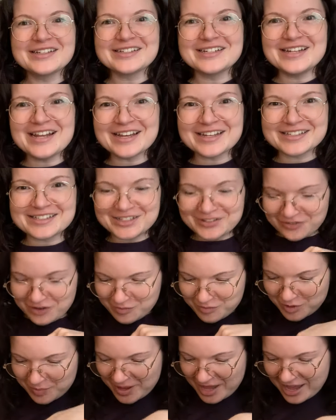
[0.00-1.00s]
Next
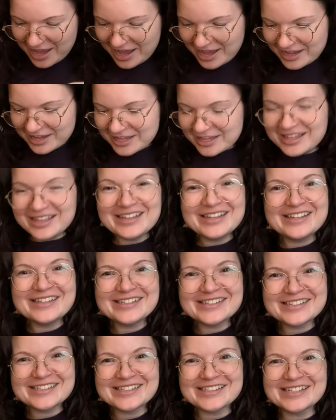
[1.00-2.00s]
from the bag
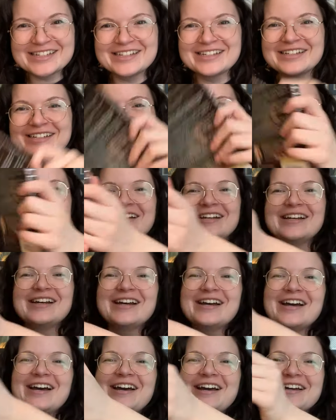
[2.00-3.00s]
is
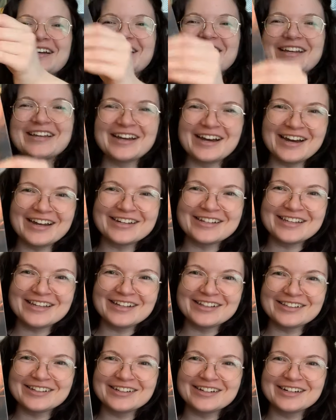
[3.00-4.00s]
God
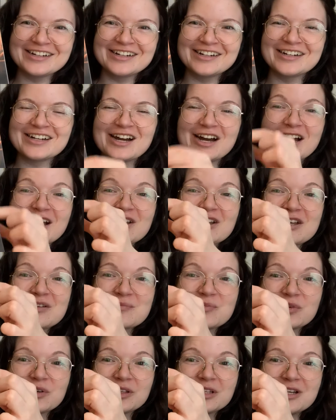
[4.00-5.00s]
Killer. I
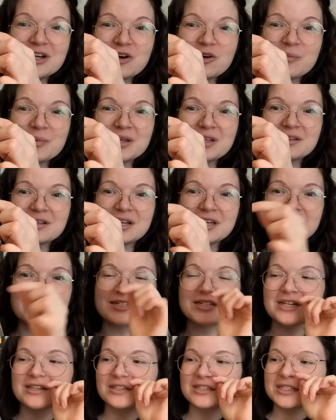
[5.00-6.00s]
am really hoping that I can
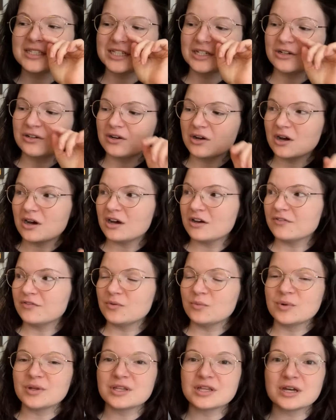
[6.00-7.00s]
take this sticker off
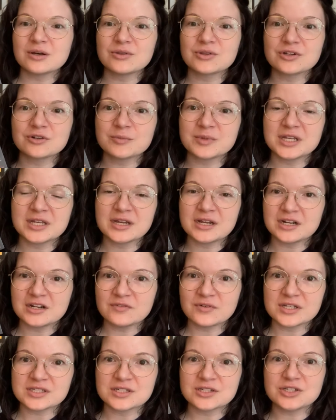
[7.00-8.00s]
without there being any
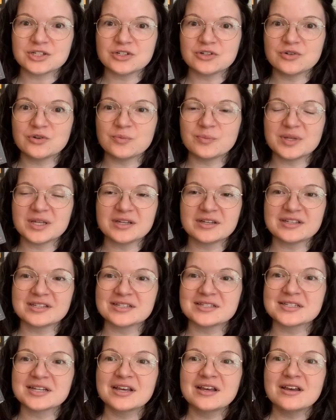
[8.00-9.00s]
residue,
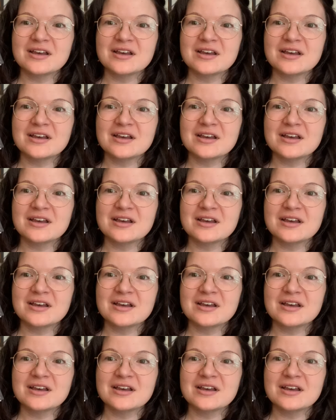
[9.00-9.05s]
because